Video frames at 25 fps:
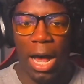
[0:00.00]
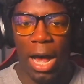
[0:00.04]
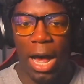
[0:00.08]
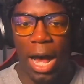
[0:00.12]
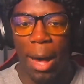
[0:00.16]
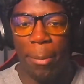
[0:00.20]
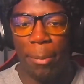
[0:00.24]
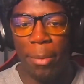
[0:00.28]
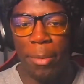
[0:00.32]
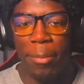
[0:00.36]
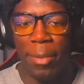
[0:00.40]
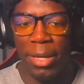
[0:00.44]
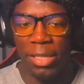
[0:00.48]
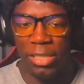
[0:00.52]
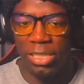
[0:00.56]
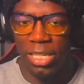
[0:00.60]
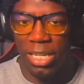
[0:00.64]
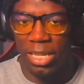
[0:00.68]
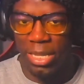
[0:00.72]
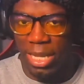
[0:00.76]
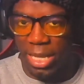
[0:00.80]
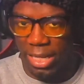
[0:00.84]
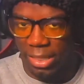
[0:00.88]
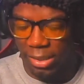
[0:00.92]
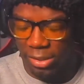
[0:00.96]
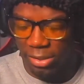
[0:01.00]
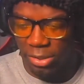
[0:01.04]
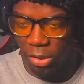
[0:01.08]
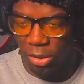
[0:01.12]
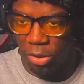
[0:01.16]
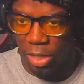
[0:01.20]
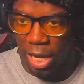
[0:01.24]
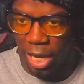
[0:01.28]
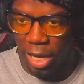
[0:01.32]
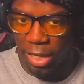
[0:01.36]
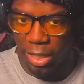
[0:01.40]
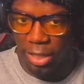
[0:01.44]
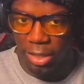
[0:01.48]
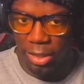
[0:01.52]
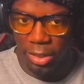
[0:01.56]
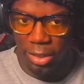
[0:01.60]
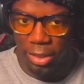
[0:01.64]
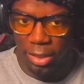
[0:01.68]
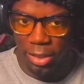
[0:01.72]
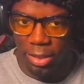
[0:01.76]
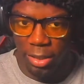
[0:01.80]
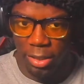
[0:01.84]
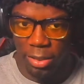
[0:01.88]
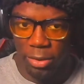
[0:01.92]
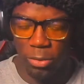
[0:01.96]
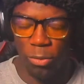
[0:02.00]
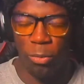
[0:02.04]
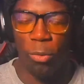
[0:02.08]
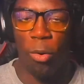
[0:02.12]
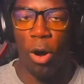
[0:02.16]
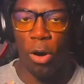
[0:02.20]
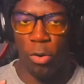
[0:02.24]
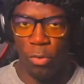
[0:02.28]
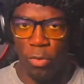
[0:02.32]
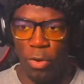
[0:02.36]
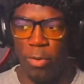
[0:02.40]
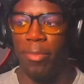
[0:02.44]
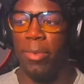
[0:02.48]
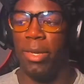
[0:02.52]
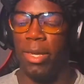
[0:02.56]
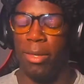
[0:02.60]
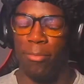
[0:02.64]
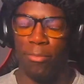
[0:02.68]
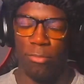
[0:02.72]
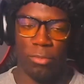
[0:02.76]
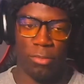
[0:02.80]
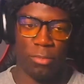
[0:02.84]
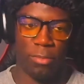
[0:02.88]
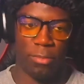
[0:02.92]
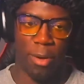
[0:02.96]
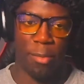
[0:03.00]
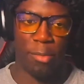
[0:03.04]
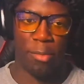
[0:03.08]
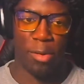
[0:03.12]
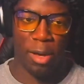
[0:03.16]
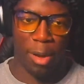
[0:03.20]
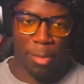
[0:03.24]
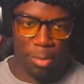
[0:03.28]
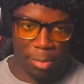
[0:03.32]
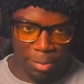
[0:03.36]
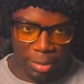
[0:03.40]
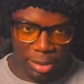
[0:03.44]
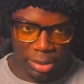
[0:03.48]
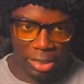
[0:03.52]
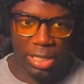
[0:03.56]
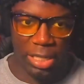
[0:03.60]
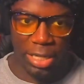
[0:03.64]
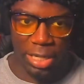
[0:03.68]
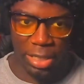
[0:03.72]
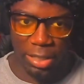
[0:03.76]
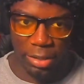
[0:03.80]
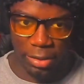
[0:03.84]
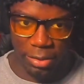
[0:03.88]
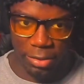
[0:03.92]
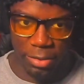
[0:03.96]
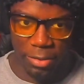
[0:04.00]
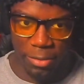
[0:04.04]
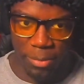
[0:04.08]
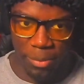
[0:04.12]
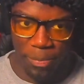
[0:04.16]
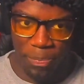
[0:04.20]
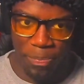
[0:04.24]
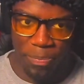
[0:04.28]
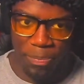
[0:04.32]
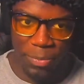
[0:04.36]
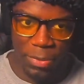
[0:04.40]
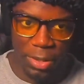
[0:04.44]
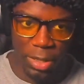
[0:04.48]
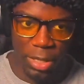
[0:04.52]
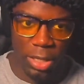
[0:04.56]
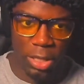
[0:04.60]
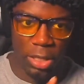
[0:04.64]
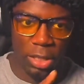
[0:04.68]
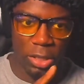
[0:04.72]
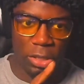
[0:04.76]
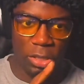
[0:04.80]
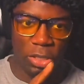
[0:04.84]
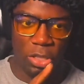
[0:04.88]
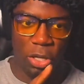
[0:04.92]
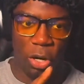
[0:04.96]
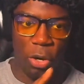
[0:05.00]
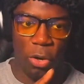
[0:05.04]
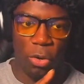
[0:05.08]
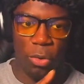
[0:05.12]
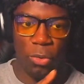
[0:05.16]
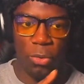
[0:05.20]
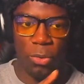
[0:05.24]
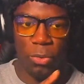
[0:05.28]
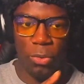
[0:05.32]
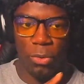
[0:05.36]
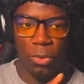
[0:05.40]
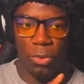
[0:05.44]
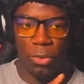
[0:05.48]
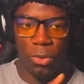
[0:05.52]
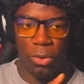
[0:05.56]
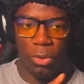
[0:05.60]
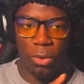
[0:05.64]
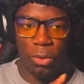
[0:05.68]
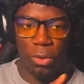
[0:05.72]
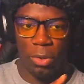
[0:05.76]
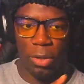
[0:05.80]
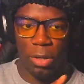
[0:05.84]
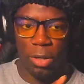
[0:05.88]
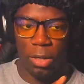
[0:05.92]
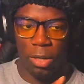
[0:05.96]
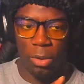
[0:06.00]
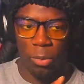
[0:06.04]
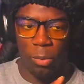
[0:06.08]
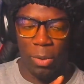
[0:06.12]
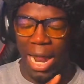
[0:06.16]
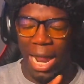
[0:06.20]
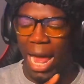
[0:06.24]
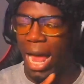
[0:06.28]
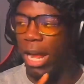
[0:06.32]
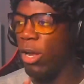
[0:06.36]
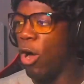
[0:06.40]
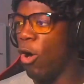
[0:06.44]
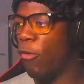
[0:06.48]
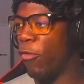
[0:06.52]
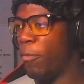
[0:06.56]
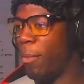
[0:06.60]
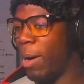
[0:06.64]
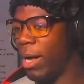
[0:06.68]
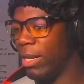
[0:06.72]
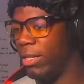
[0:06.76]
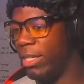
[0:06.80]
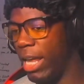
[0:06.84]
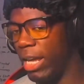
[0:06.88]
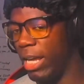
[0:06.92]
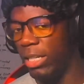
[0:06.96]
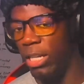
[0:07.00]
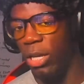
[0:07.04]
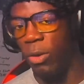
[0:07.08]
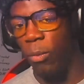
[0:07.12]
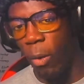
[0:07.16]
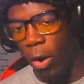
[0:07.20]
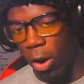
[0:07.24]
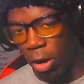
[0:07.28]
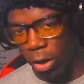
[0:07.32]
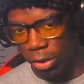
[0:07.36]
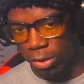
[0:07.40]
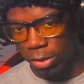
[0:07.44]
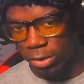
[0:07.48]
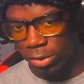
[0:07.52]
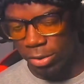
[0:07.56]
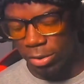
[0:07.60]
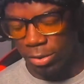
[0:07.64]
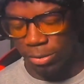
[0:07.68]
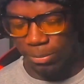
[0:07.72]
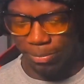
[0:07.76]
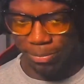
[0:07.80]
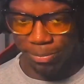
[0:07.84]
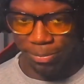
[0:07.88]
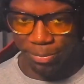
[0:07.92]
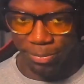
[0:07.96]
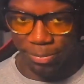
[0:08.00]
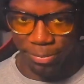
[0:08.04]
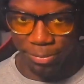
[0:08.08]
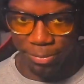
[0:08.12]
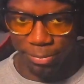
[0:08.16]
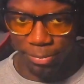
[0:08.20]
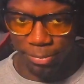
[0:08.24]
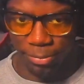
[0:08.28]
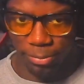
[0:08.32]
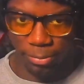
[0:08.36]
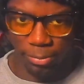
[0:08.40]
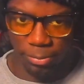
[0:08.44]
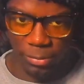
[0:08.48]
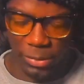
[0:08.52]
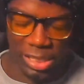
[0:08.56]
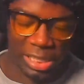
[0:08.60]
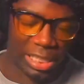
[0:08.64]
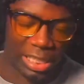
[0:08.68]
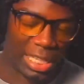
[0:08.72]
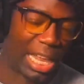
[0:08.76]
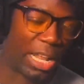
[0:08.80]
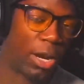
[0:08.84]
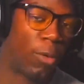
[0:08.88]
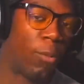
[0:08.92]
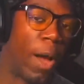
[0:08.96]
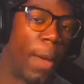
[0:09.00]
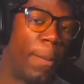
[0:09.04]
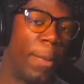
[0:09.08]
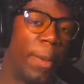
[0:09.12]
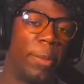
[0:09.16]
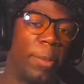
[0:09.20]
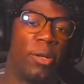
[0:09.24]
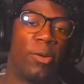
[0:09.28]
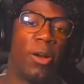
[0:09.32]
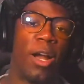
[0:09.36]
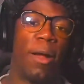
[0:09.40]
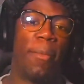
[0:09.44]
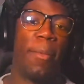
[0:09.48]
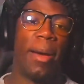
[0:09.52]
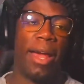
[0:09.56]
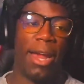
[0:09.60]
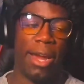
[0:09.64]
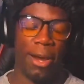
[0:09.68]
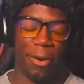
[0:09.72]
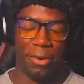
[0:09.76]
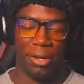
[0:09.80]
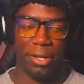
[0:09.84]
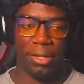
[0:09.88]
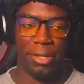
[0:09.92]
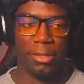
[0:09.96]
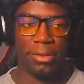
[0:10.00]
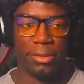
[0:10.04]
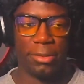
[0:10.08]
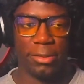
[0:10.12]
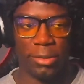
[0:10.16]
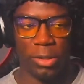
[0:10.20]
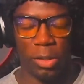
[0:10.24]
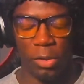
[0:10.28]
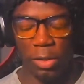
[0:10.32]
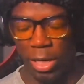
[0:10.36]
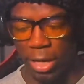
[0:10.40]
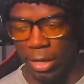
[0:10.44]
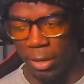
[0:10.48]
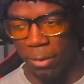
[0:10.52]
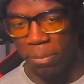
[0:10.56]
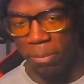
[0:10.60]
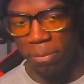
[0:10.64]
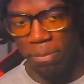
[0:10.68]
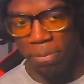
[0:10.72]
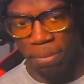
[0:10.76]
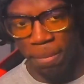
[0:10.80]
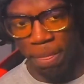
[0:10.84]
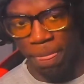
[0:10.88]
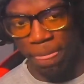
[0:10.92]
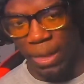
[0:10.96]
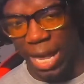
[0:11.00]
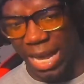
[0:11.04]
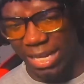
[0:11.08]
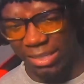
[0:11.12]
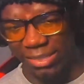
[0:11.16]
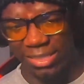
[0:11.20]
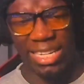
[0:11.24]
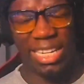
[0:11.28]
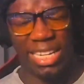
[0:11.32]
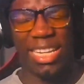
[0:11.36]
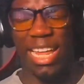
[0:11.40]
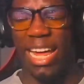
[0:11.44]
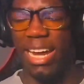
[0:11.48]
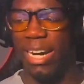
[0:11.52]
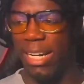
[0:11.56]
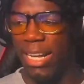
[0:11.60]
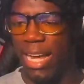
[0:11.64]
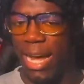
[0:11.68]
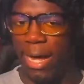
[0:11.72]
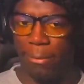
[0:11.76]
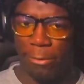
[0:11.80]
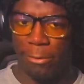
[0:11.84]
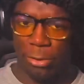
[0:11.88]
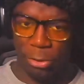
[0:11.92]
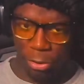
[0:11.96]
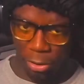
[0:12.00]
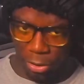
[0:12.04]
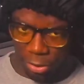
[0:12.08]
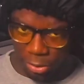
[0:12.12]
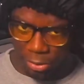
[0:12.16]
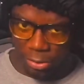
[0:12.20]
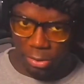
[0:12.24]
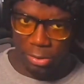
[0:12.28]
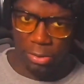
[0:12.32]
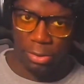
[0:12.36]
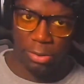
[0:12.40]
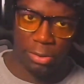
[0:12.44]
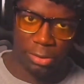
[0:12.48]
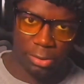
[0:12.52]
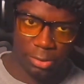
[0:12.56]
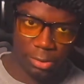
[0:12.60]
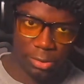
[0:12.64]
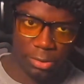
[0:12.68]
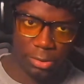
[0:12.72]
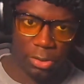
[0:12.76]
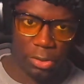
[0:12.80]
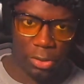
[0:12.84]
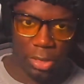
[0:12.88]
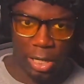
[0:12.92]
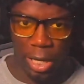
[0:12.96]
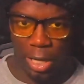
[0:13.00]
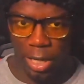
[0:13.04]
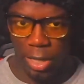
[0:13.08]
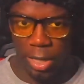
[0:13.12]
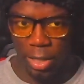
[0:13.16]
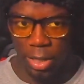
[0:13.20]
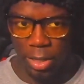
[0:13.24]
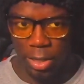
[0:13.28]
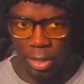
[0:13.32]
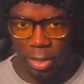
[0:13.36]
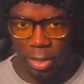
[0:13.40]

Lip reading: I'm gonna mention this, okay? Walk with me. I'm gonna mention this. So when I go for my daily walks, there's a lot of white people around my area, okay? I see a lot of cop trucks, okay?